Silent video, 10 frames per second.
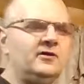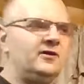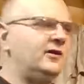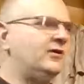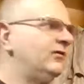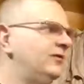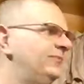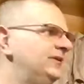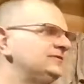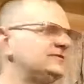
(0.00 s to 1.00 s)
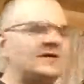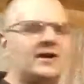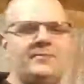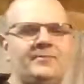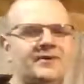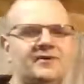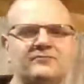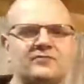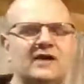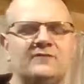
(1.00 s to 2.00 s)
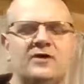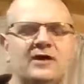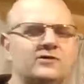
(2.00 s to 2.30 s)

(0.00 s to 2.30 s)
You know, Plus, I got a big enough driveway.